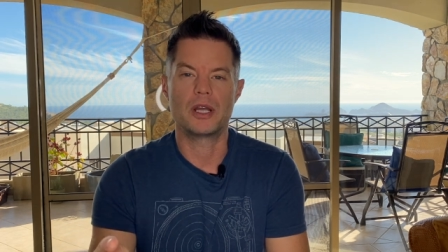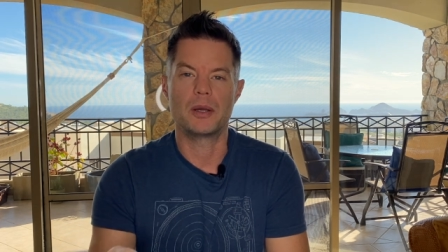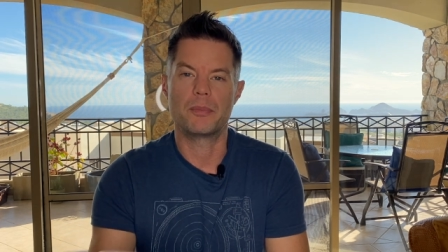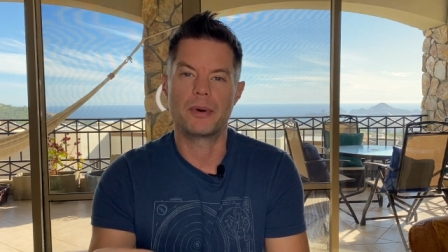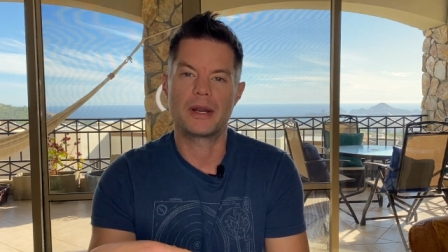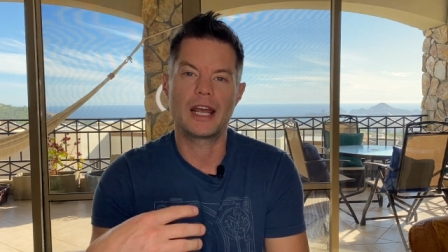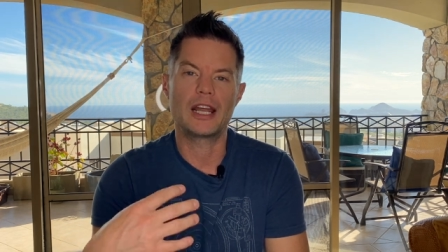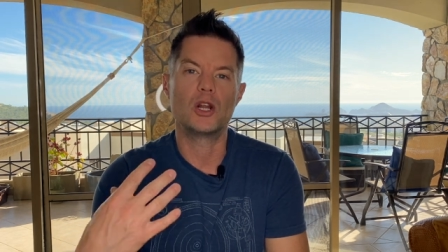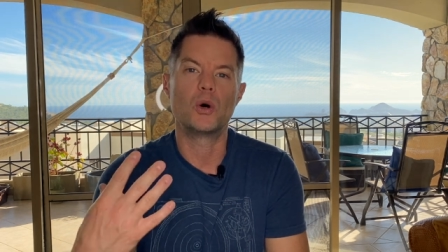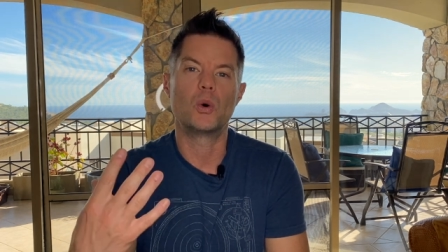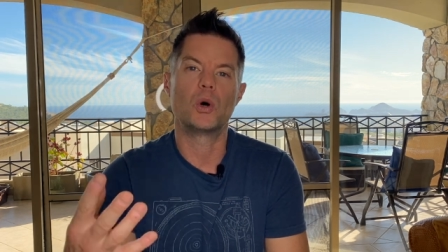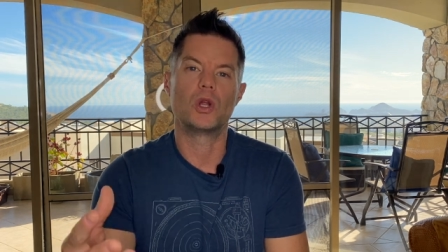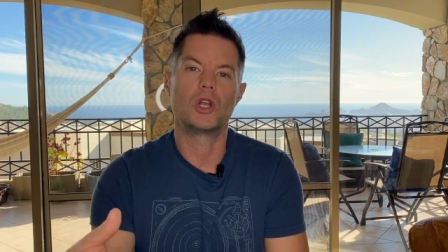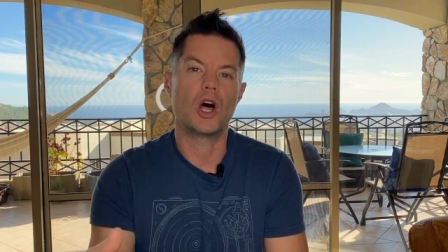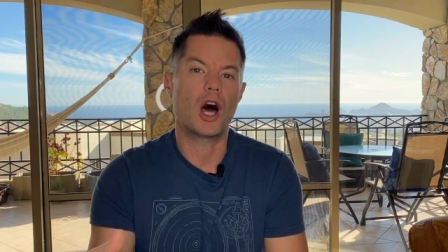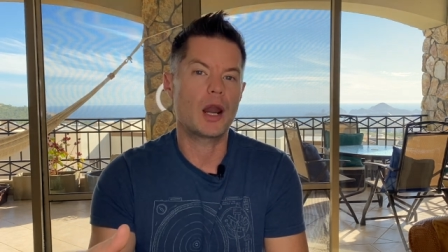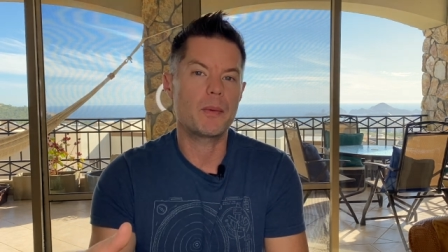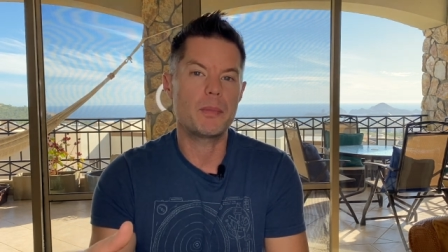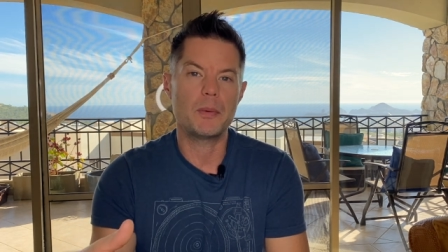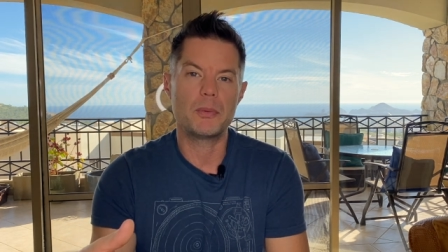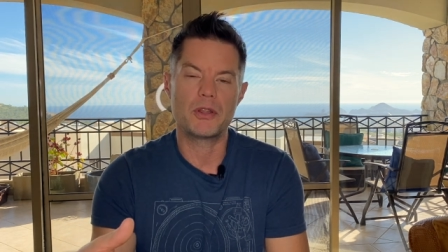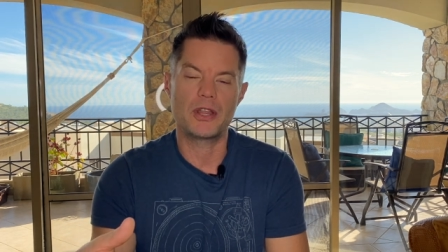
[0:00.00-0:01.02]
But I know a
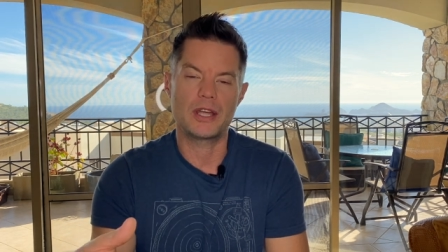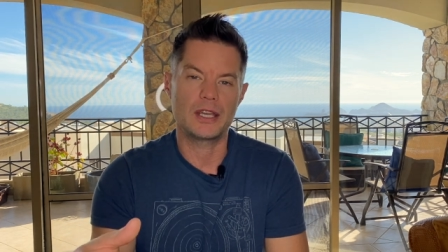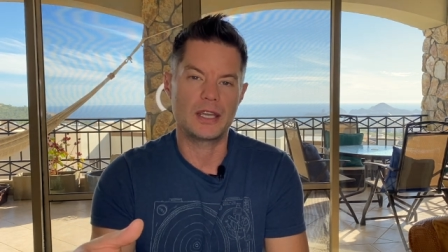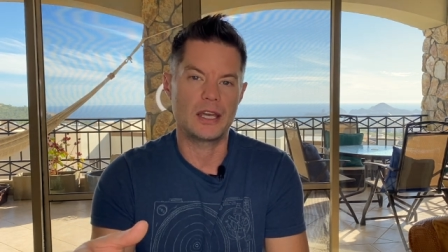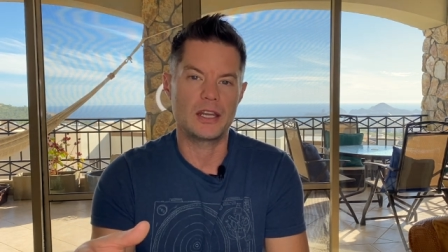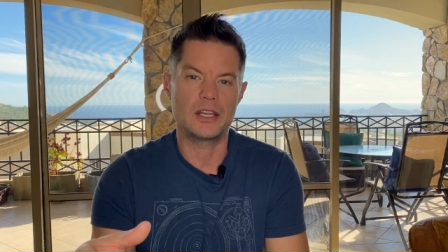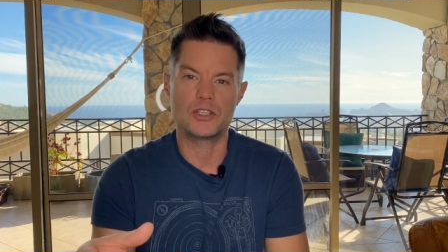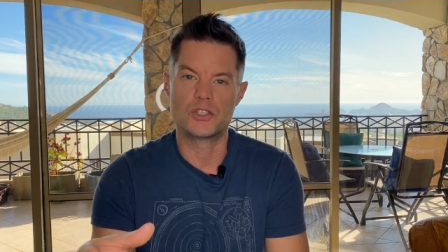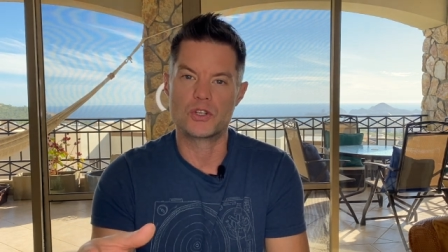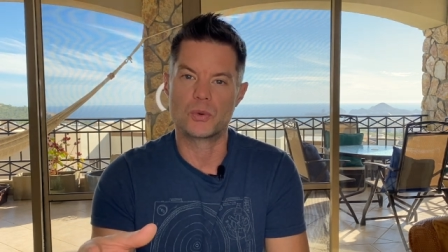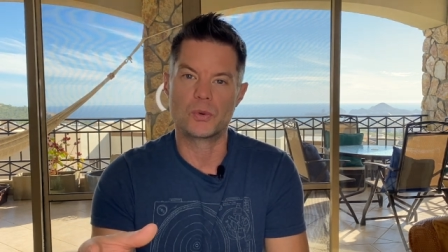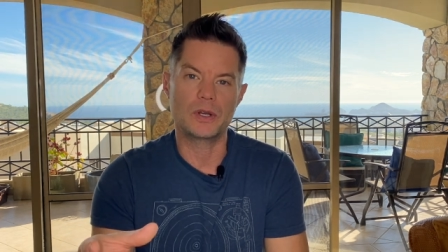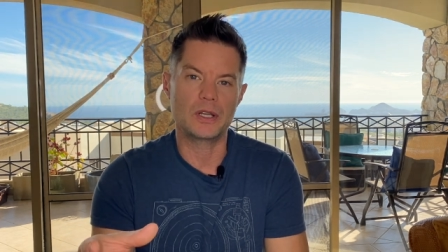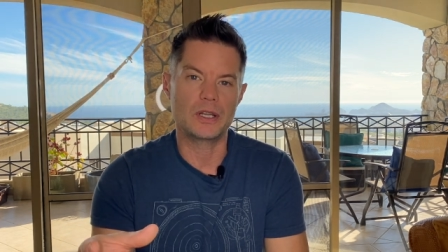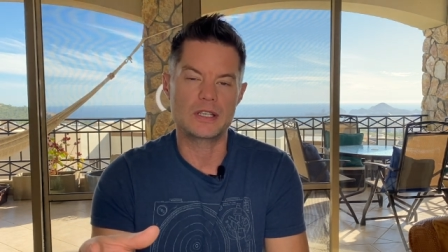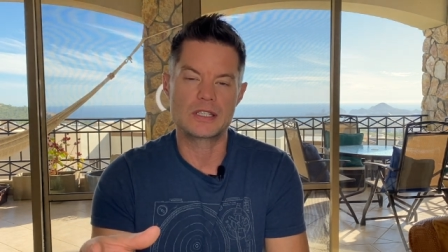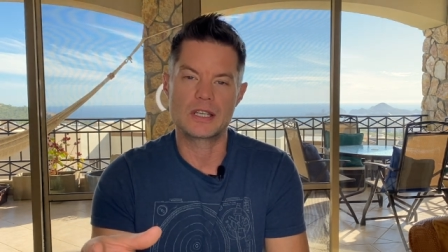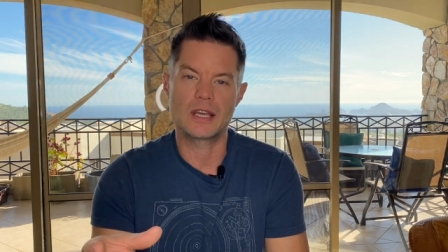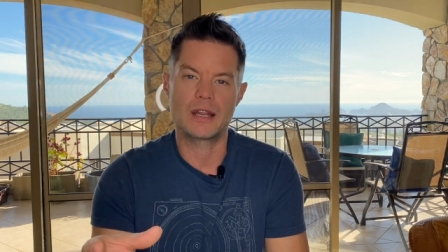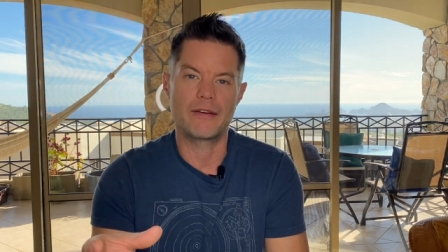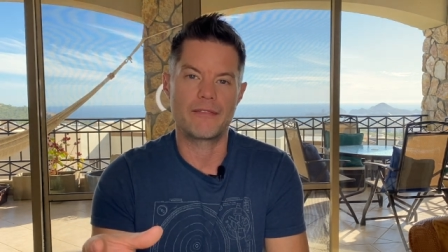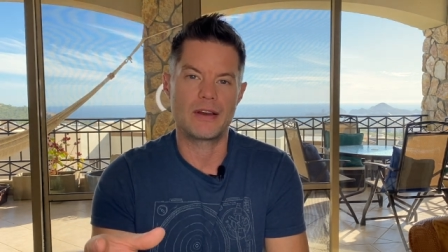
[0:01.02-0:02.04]
lot of people that get into real
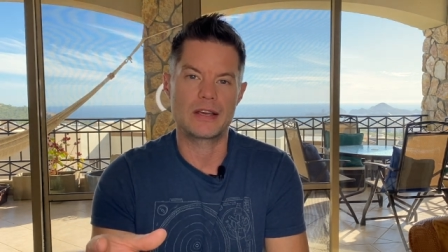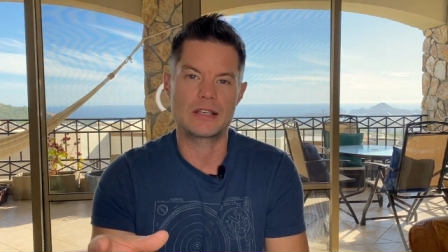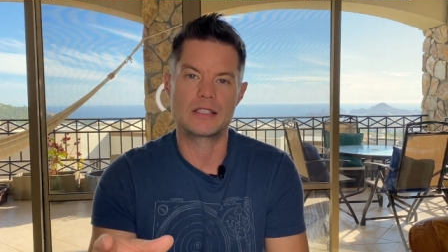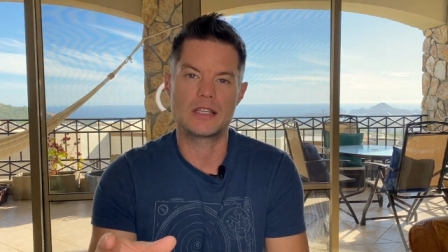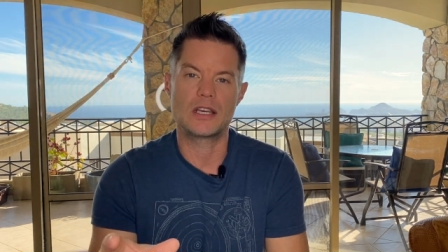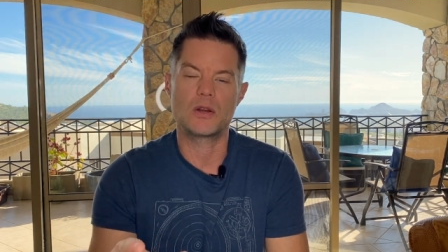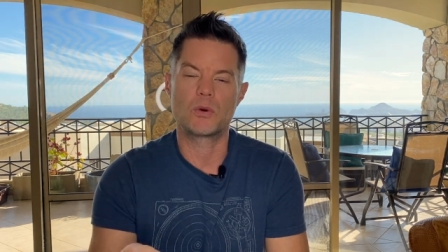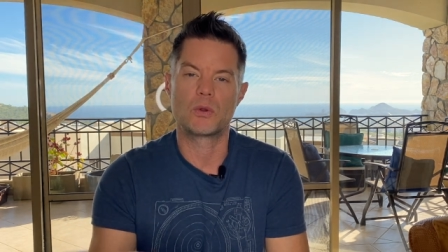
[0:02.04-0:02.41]
estate investing